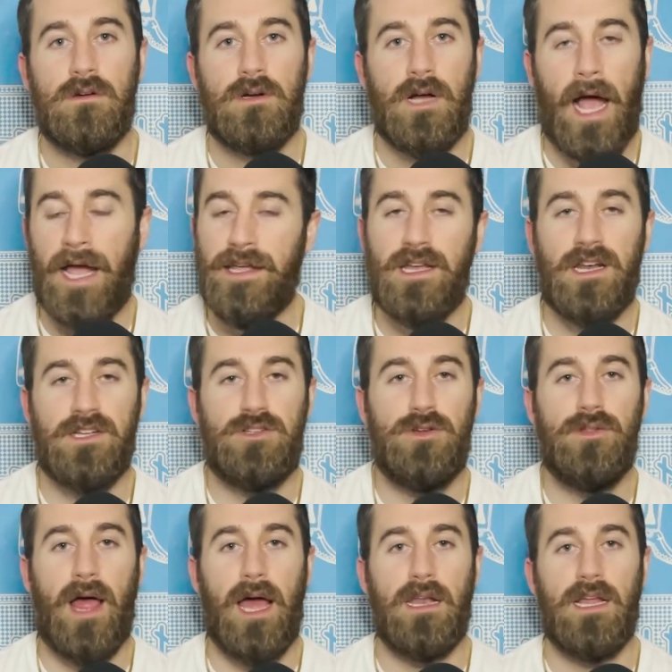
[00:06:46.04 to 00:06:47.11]
How are you going to
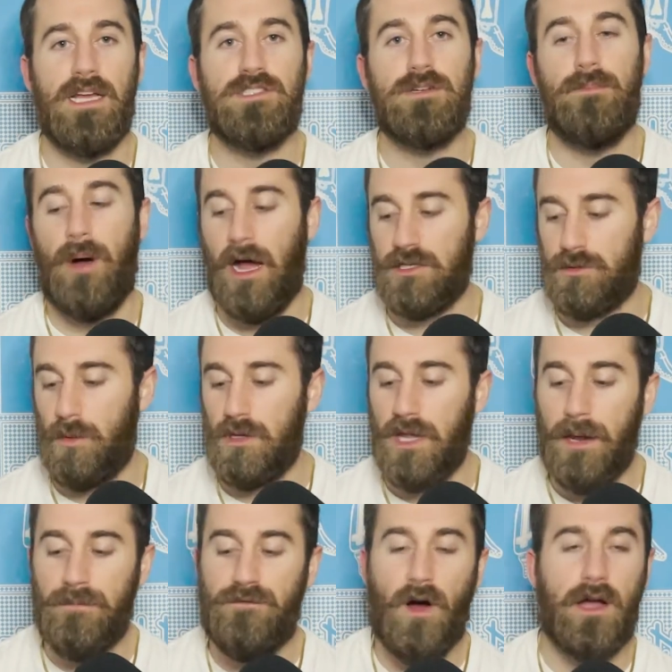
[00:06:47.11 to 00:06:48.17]
do that? It's impossible.
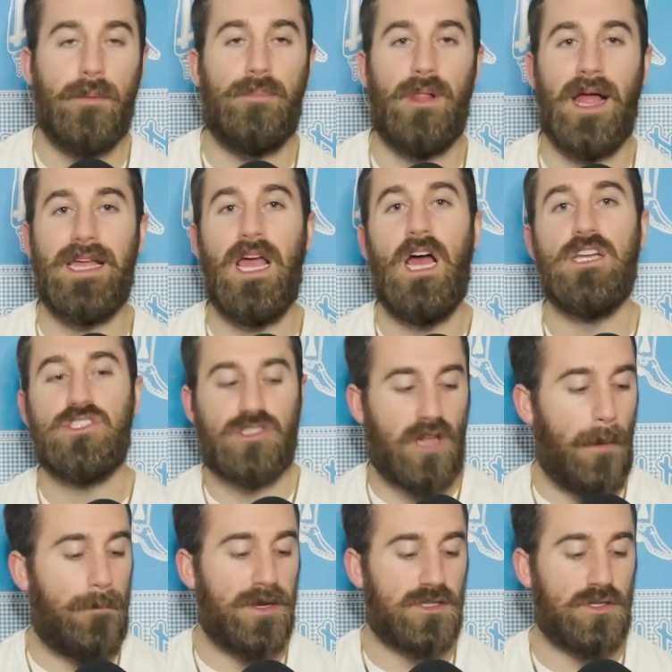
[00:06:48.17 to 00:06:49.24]
Let them fucking play.
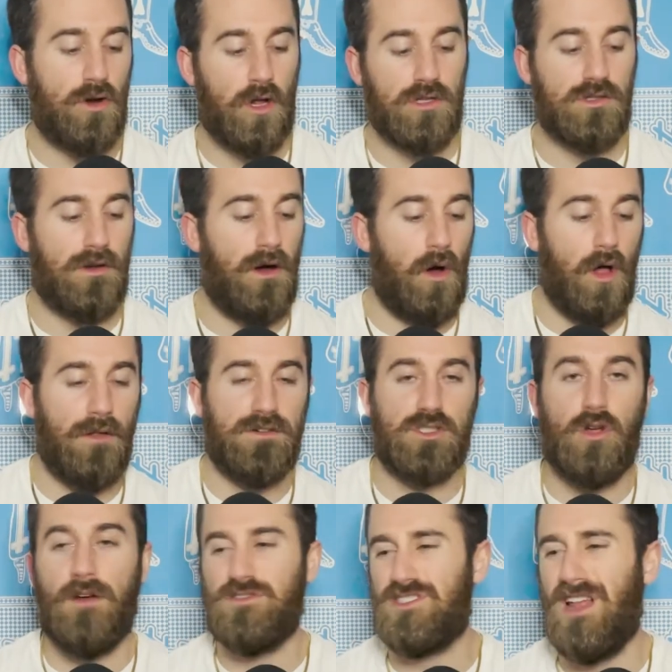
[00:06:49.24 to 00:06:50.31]
Stop pissing all of us
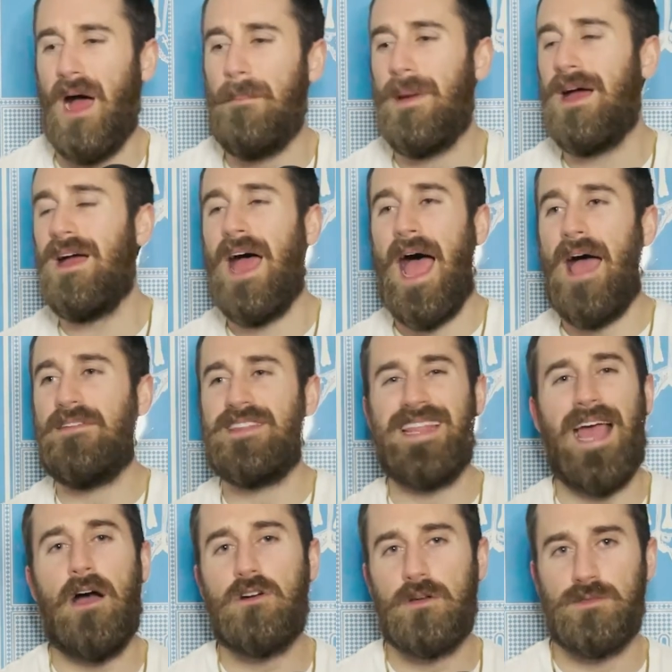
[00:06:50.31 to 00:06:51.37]
off. Stop having
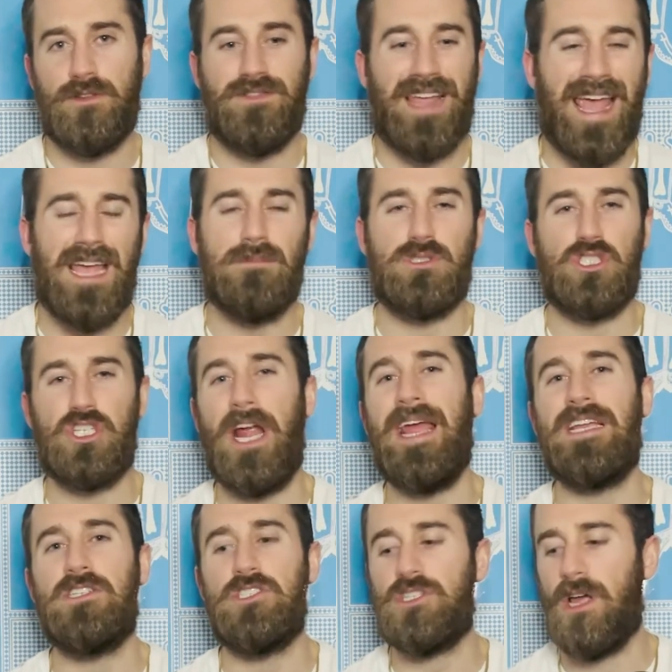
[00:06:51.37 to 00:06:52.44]
the outcomes of games
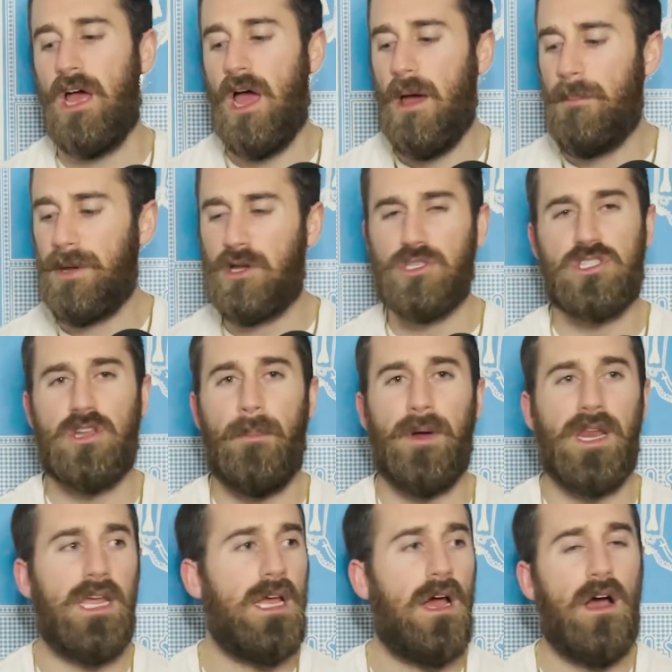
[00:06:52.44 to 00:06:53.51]
changed because
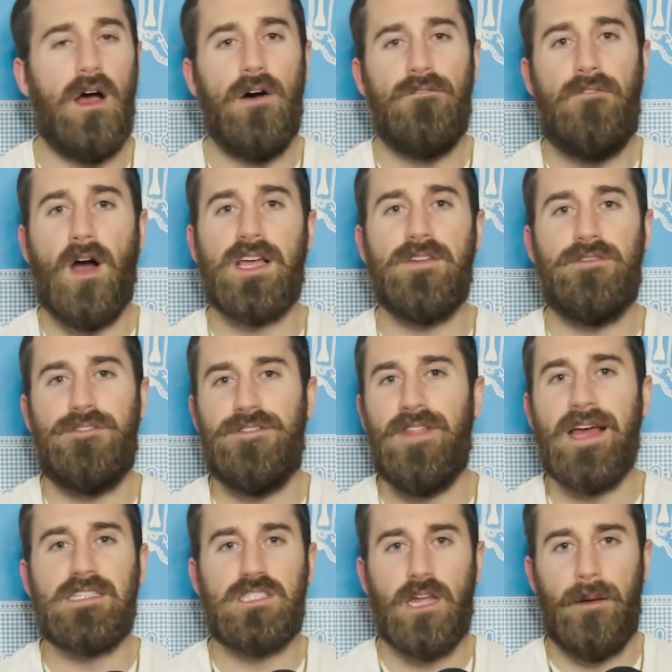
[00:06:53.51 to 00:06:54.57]
somebody fucking
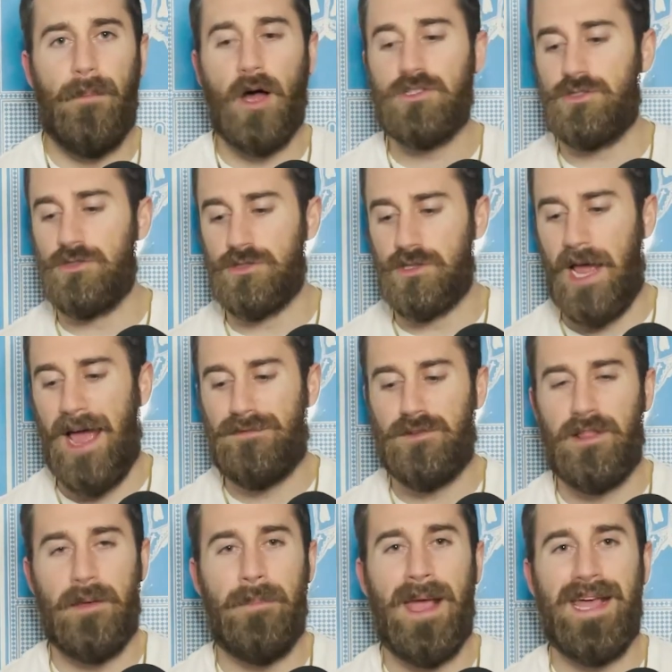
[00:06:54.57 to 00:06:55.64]
flexed their muscles after
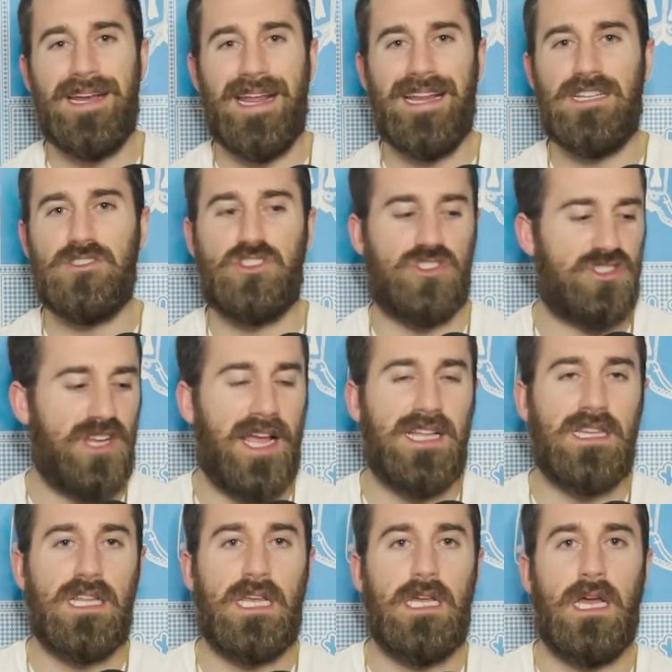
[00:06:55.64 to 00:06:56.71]
they made an
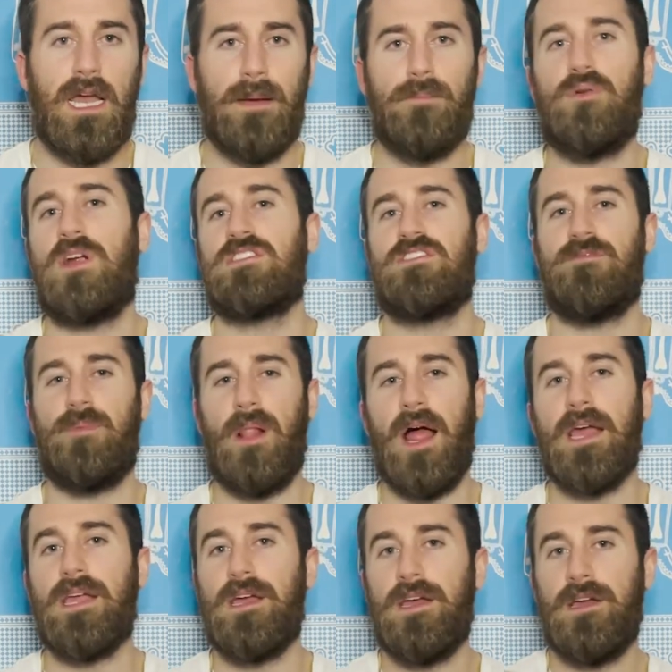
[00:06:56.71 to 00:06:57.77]
insanely impressive
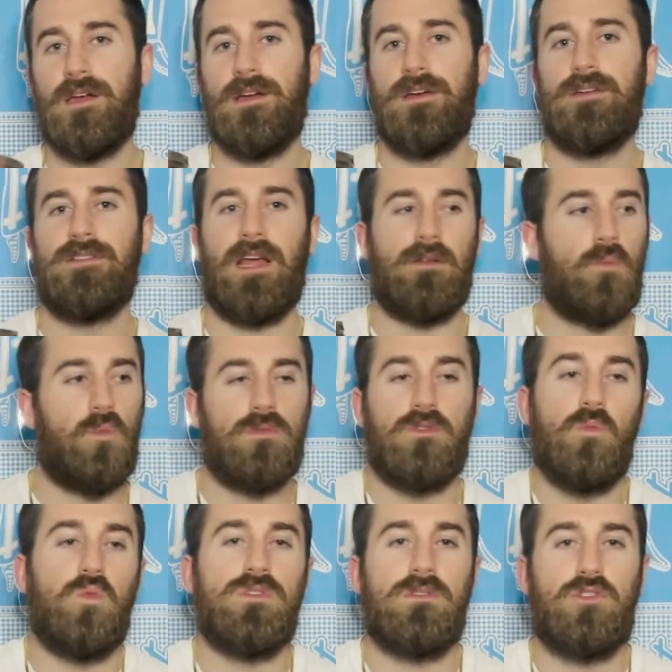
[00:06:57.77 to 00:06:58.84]
play that
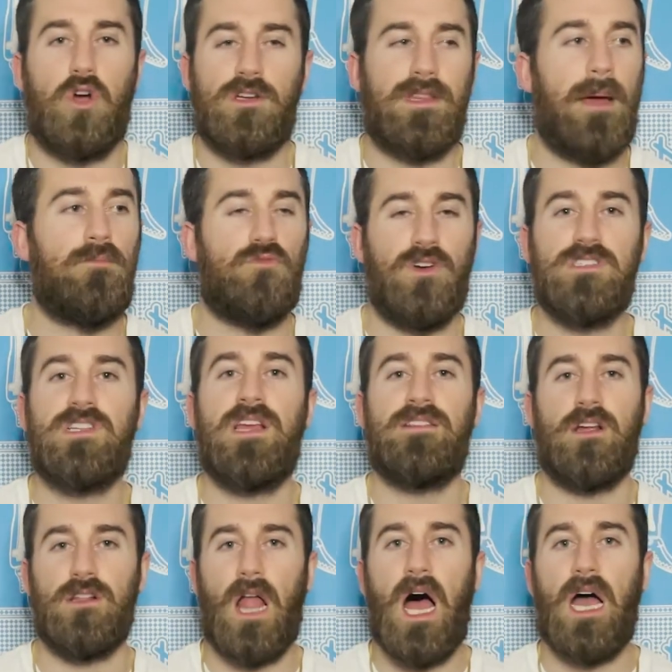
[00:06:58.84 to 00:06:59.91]
took them risking
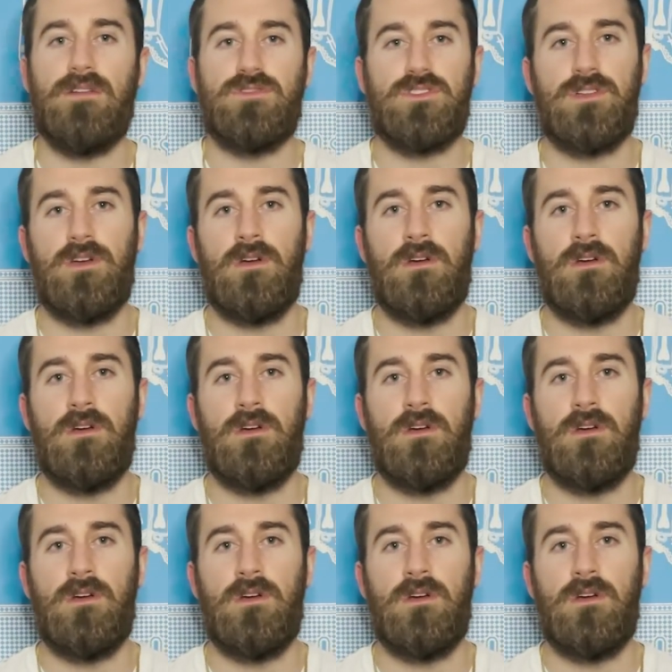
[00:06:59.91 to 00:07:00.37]
their lives.